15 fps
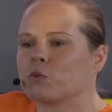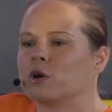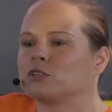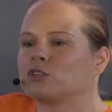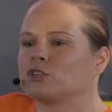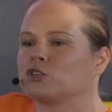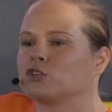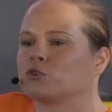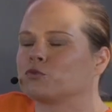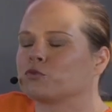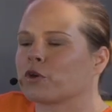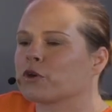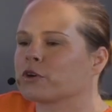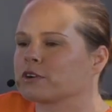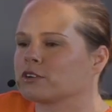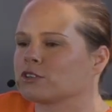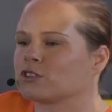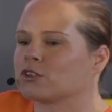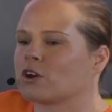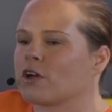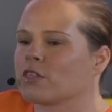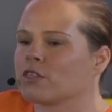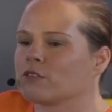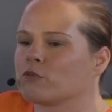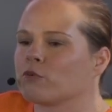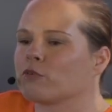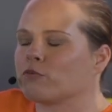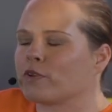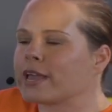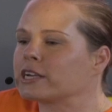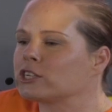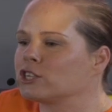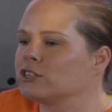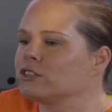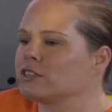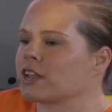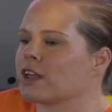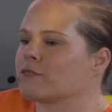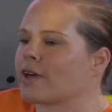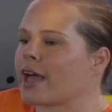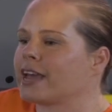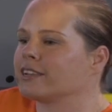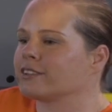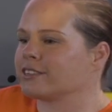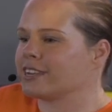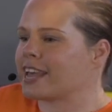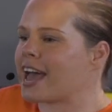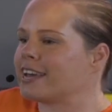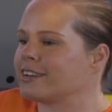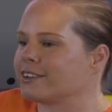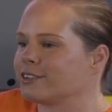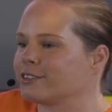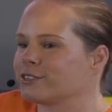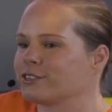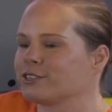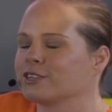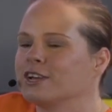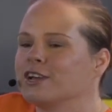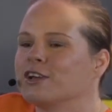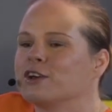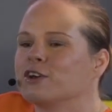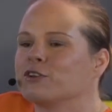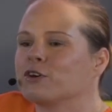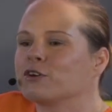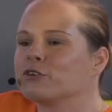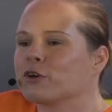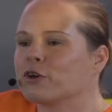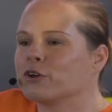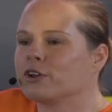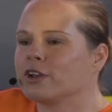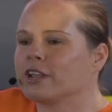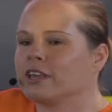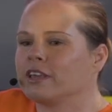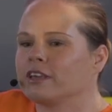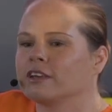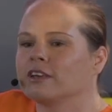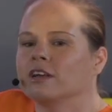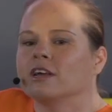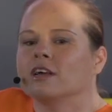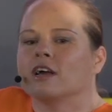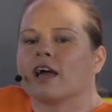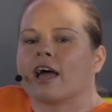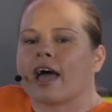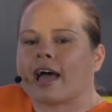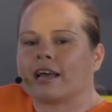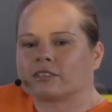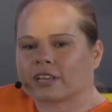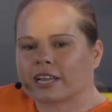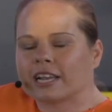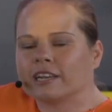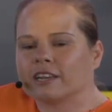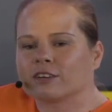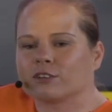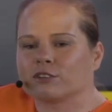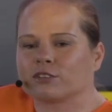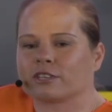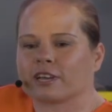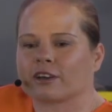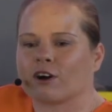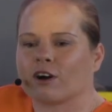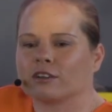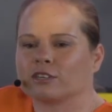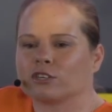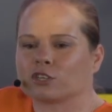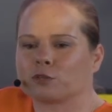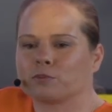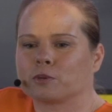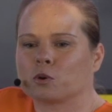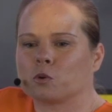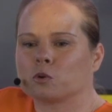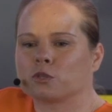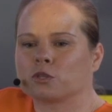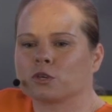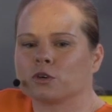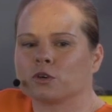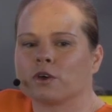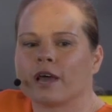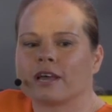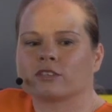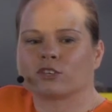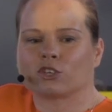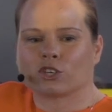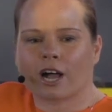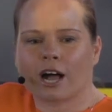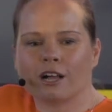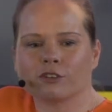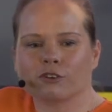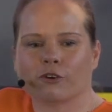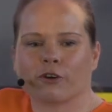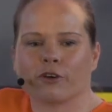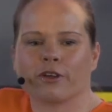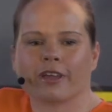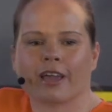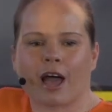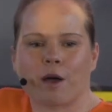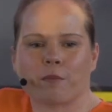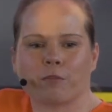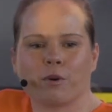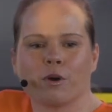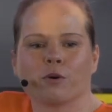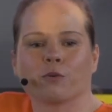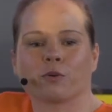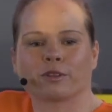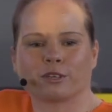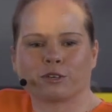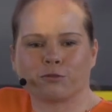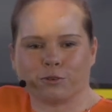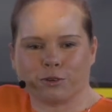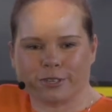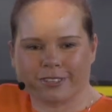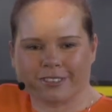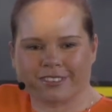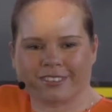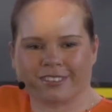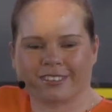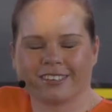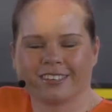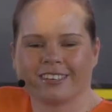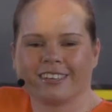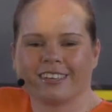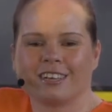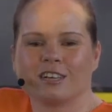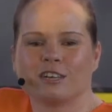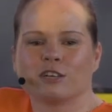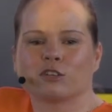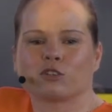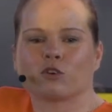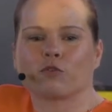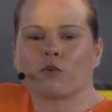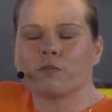wanted to focus on the reflections that I've had as an adult, not only as a clinical psychologist, but also as a child growing up with difference. So